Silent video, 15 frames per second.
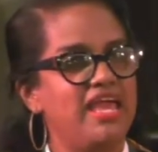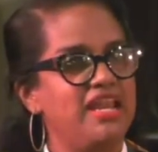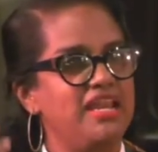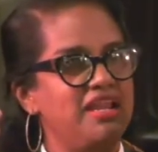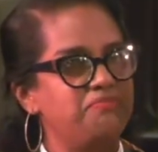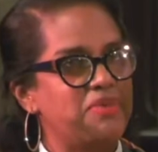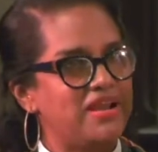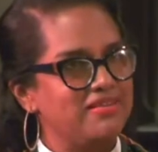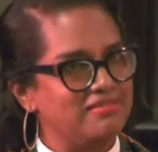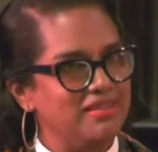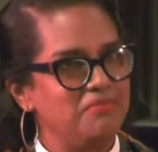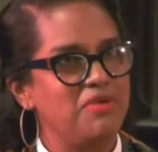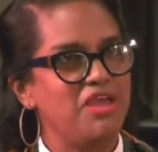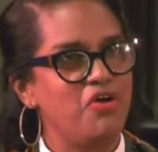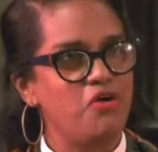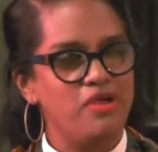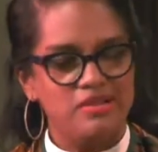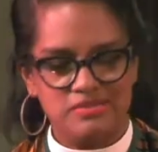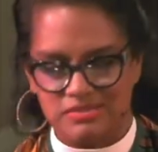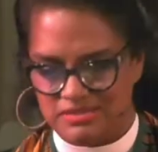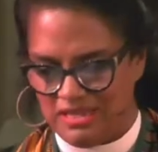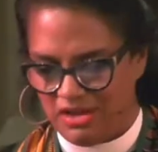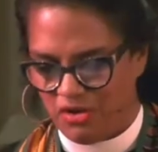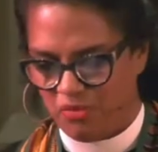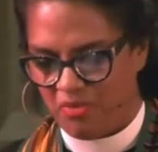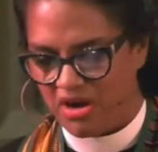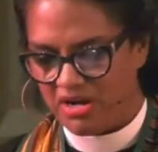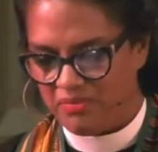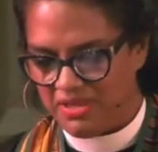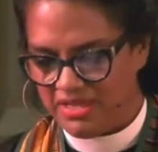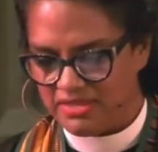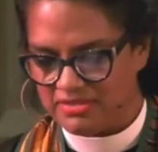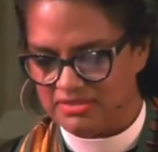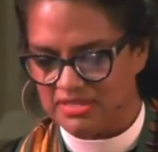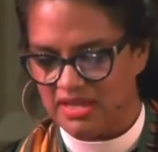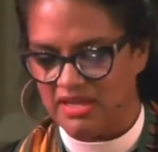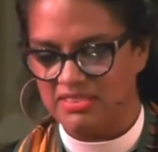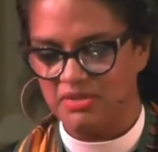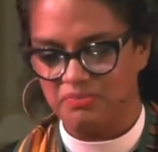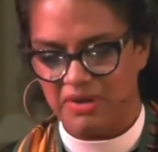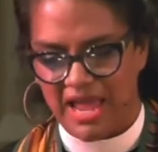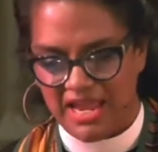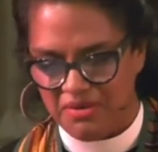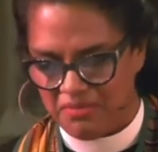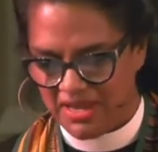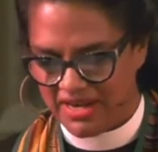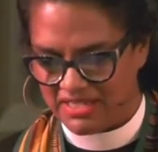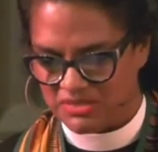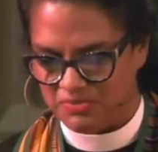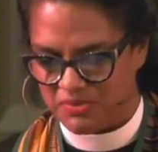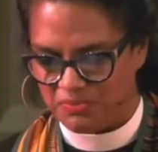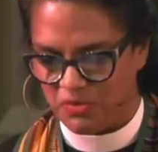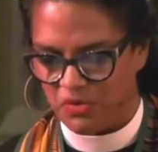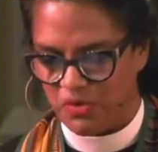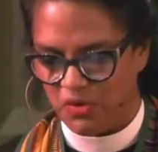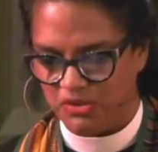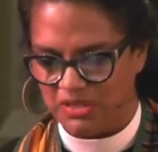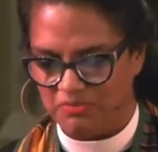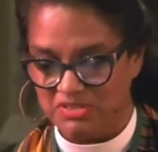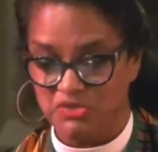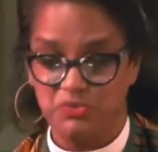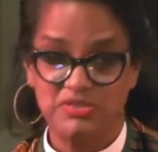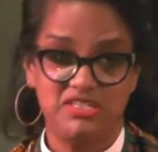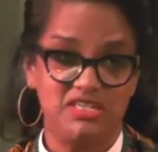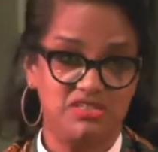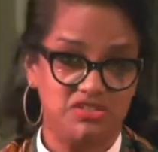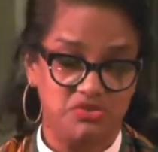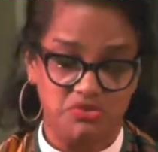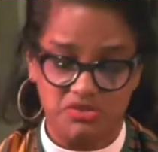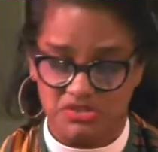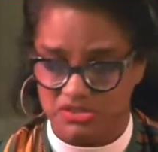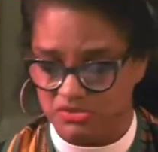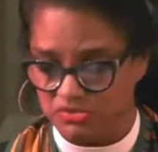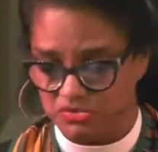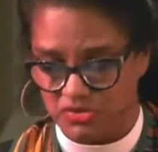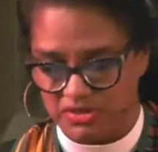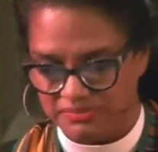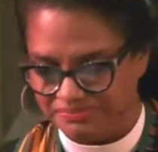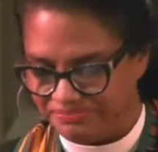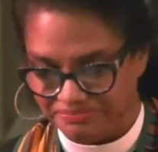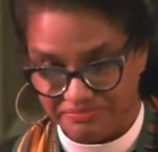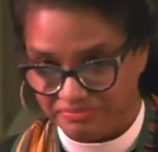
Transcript: And Bartimeo el Ciego. Bartimaeus, the blind man, as people call them, as we teach it to the children.